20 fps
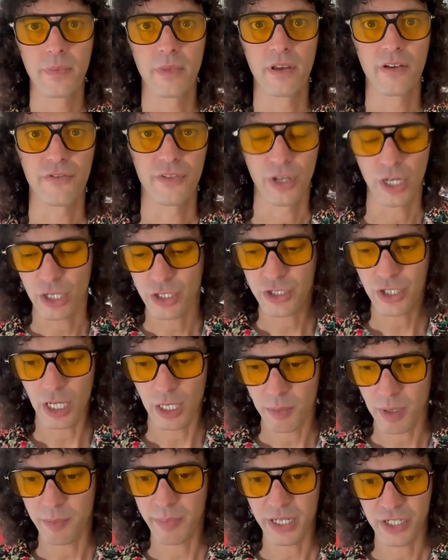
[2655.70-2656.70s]
if there's
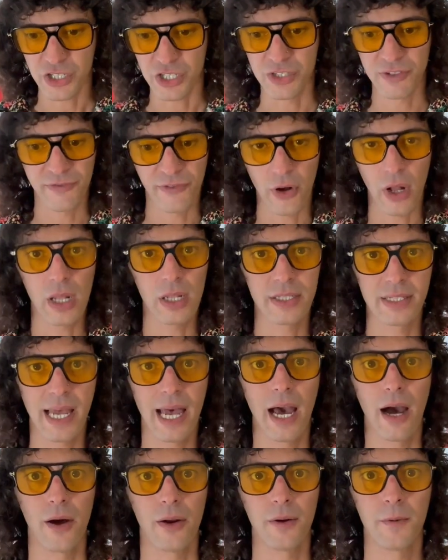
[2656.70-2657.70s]
going to be bitches falling
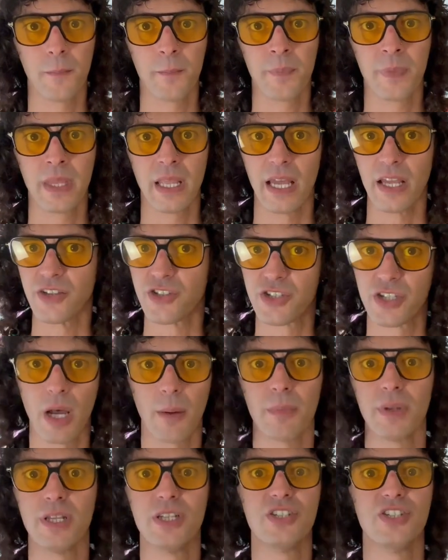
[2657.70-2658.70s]
down and
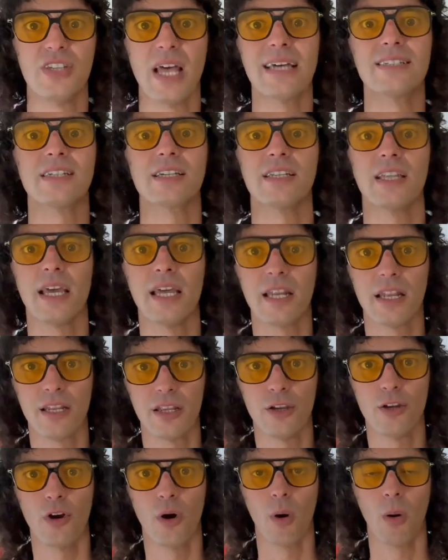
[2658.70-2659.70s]
somebody's designated,
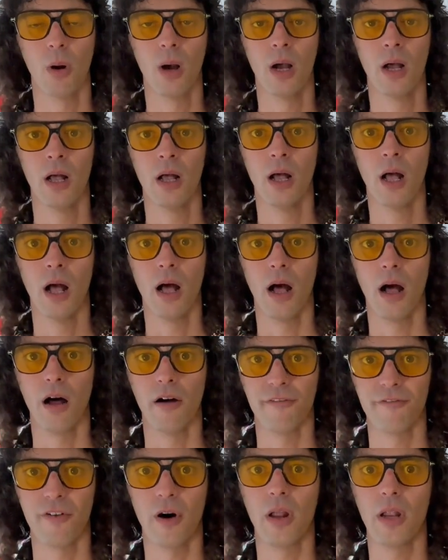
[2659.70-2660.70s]
you know, uh,
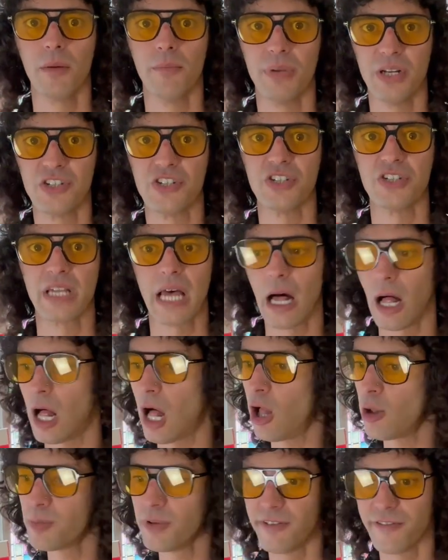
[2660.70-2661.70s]
fallen bitches, help,
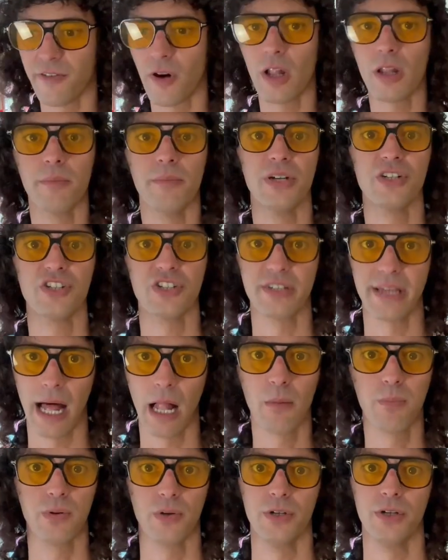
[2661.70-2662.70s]
I'll be fallen bitches
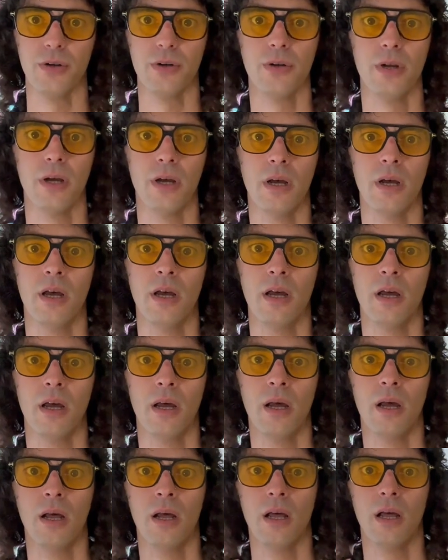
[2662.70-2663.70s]
helper, dude.
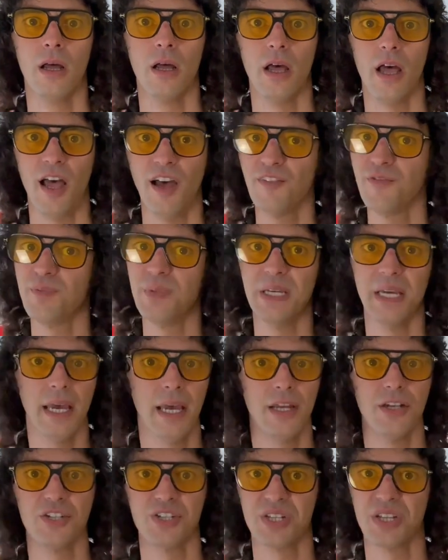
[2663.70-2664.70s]

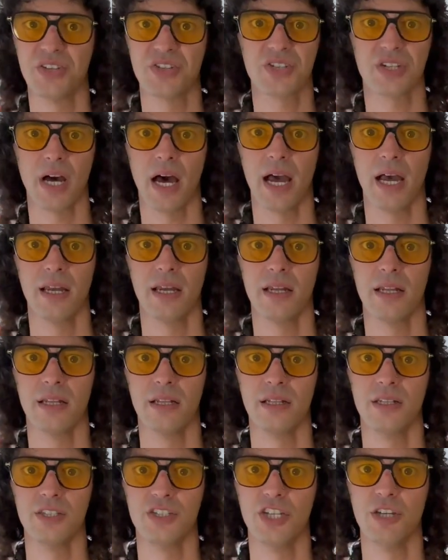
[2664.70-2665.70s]
FBH, this guy.
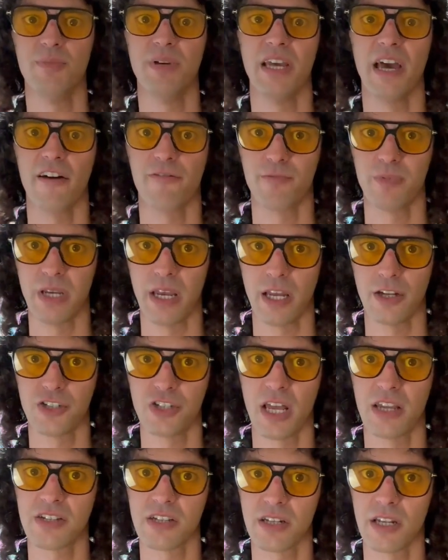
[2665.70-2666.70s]
DBFBH,
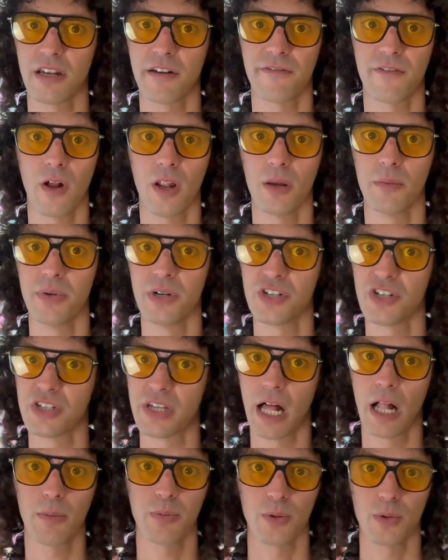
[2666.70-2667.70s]
designated fallen bitches
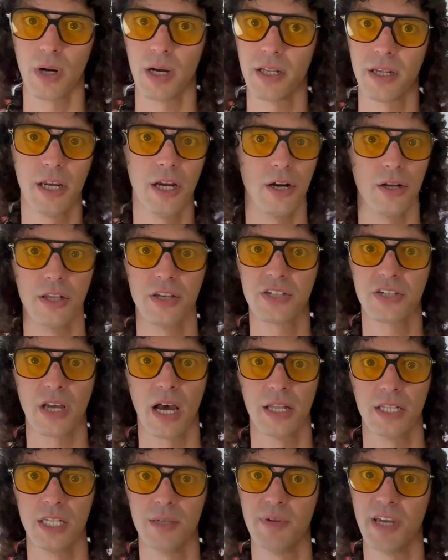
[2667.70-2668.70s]
helper right here. This
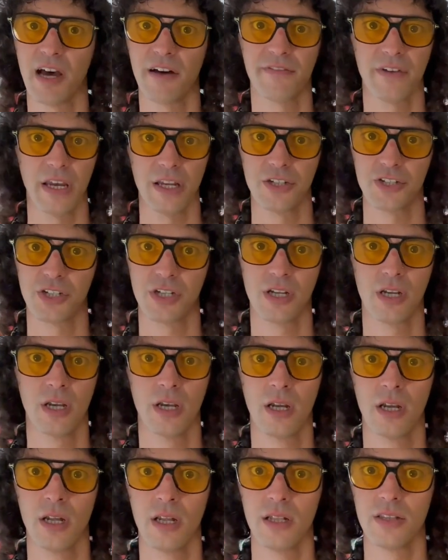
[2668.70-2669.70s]
guy, DBFH,
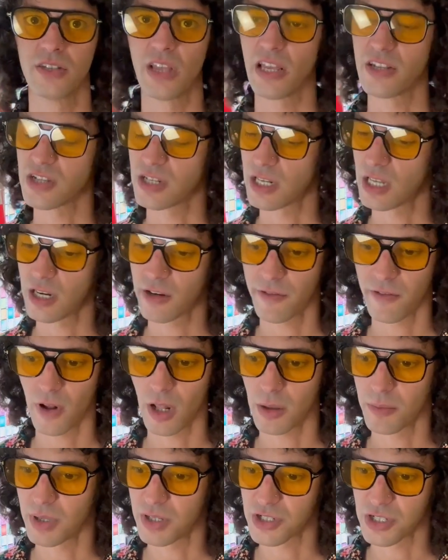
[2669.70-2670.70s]
designated
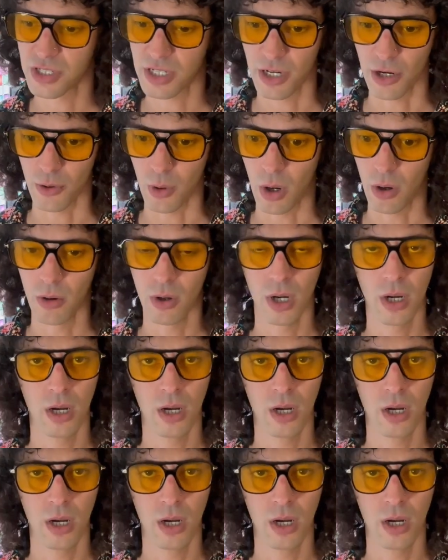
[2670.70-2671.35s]
fallen bitches hero